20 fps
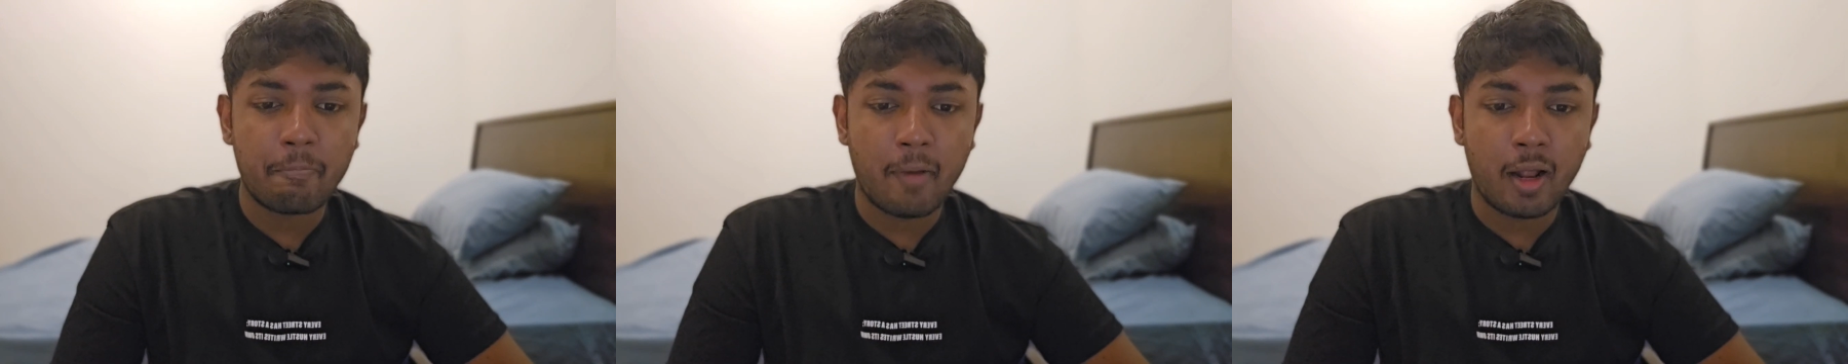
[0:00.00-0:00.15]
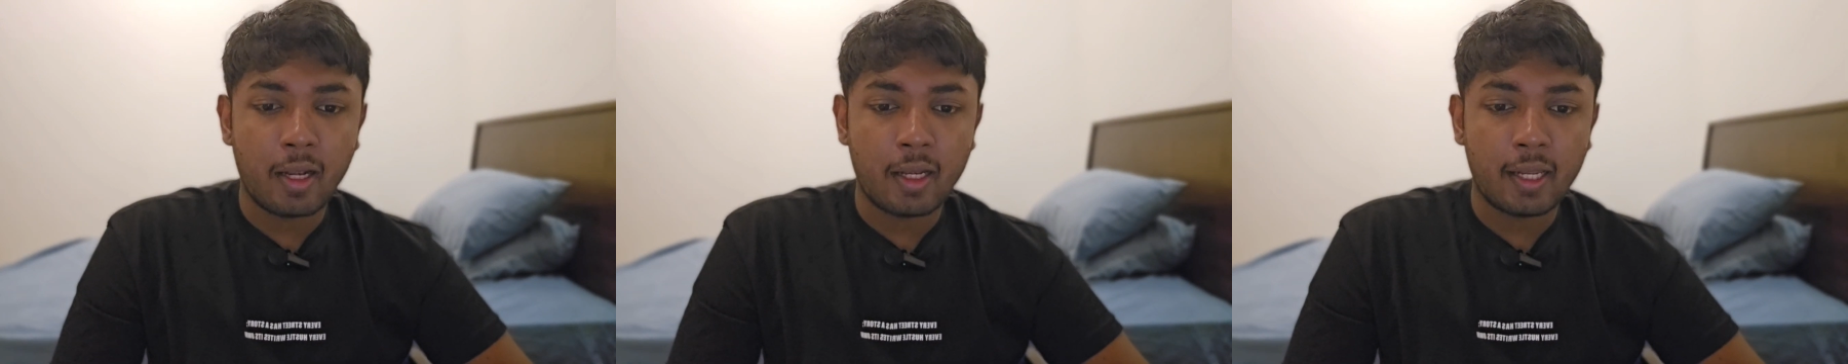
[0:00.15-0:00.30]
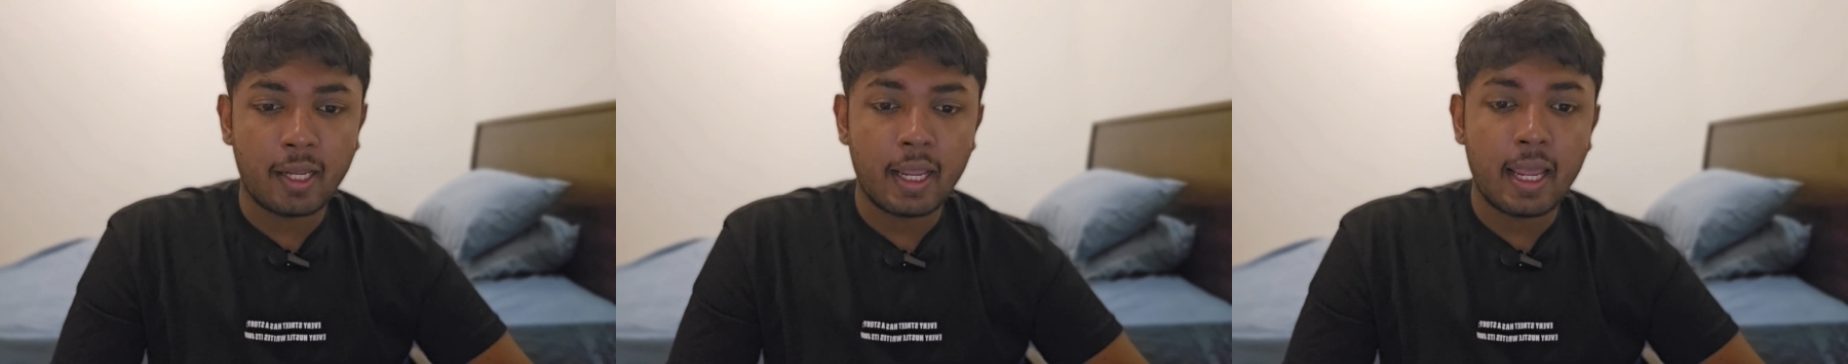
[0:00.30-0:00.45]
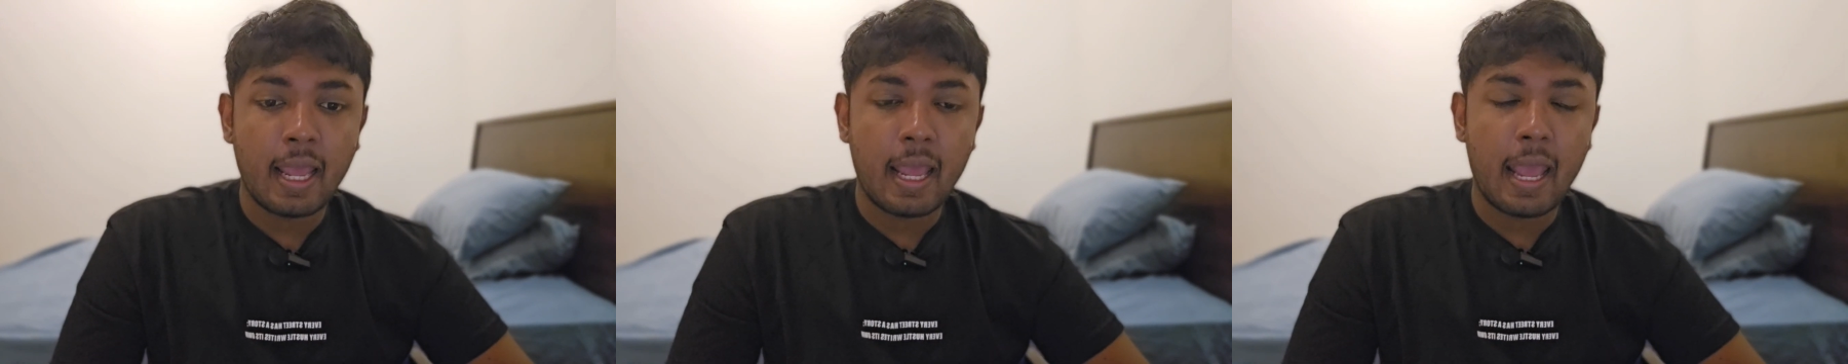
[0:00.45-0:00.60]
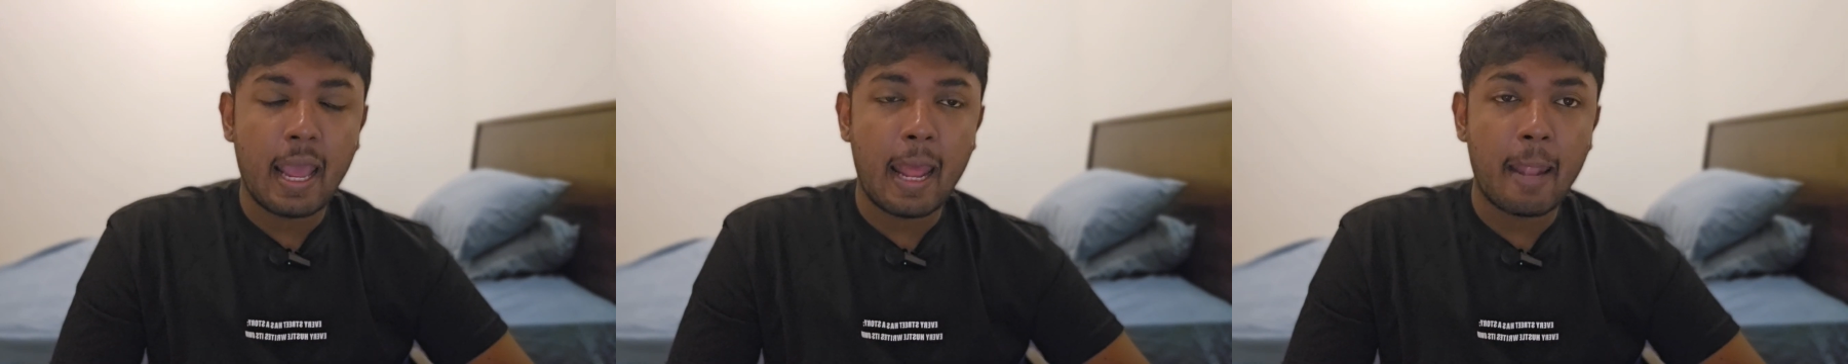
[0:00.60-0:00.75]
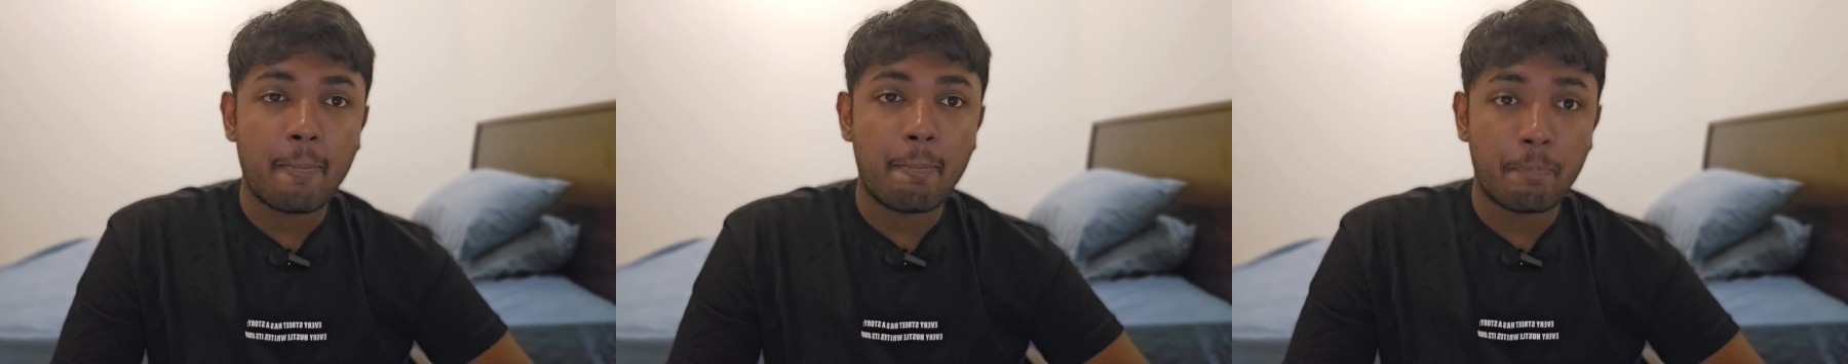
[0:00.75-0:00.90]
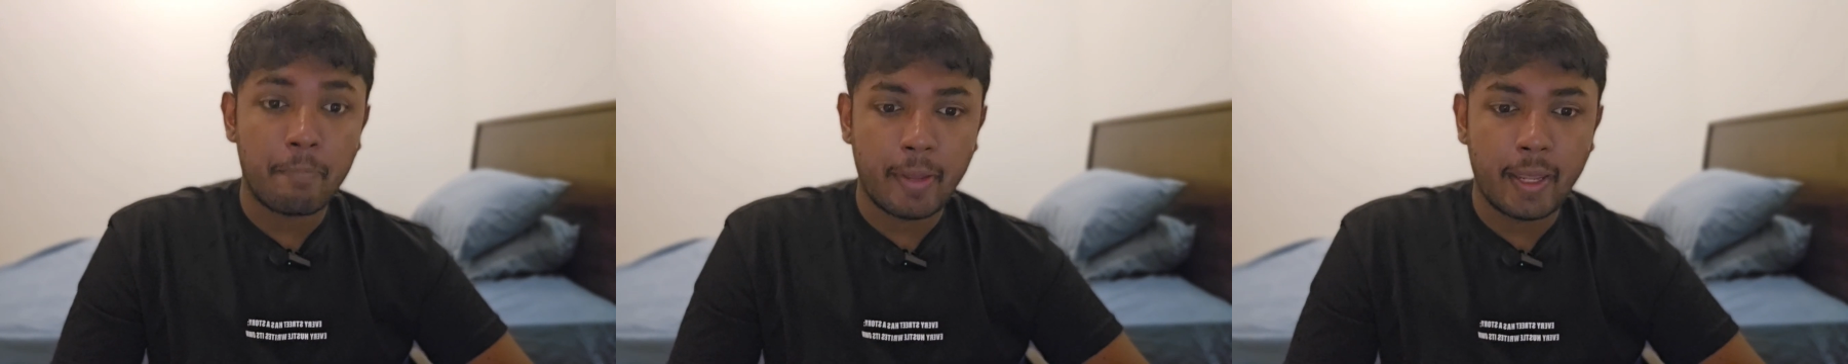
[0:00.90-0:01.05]
money
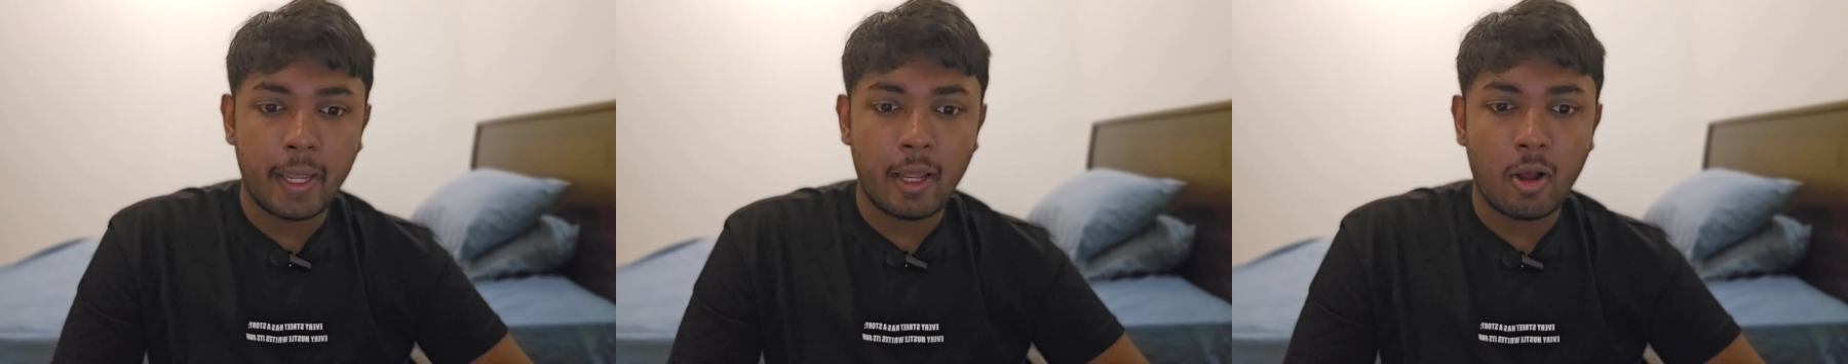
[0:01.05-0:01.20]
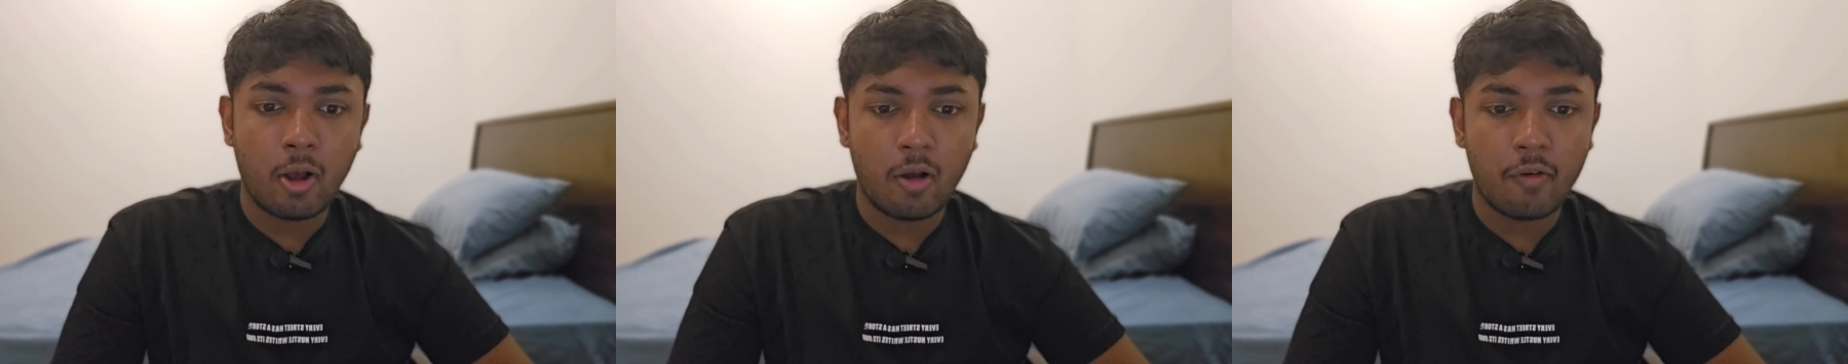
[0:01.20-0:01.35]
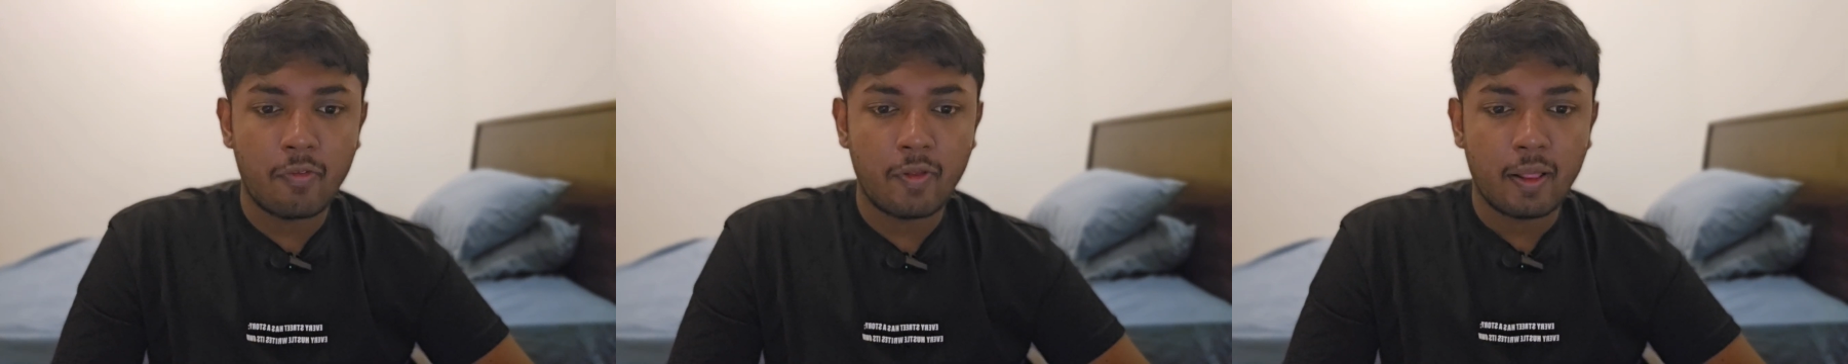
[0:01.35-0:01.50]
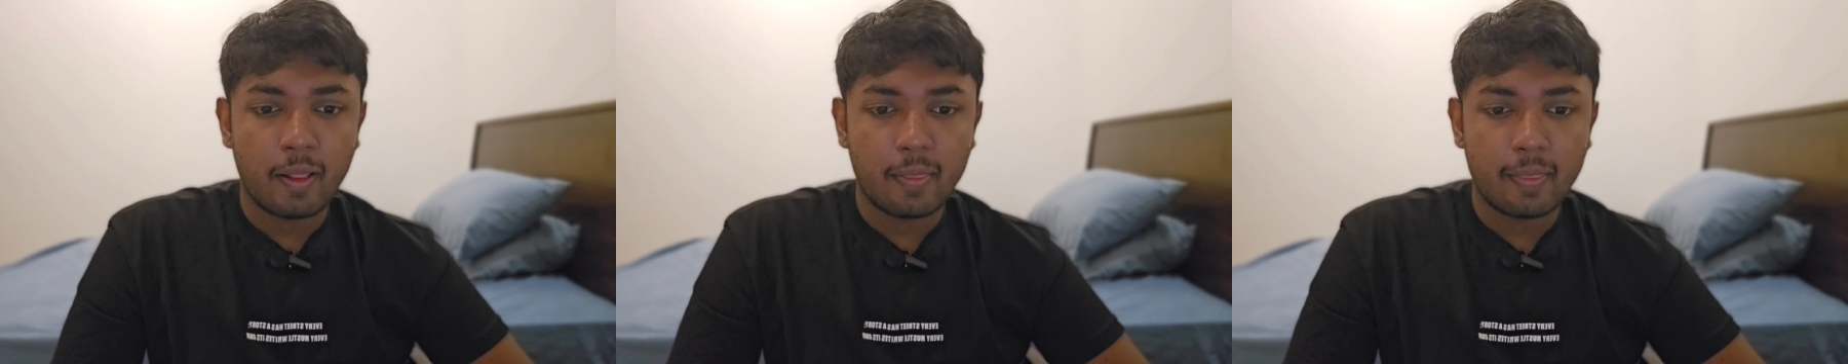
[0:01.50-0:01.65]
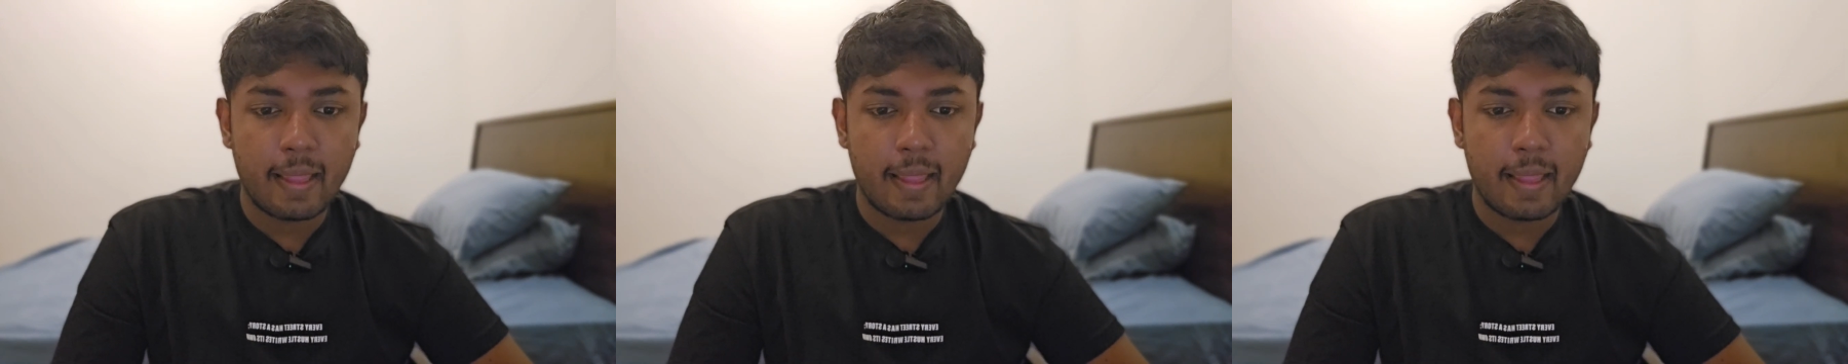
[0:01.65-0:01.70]
and pay off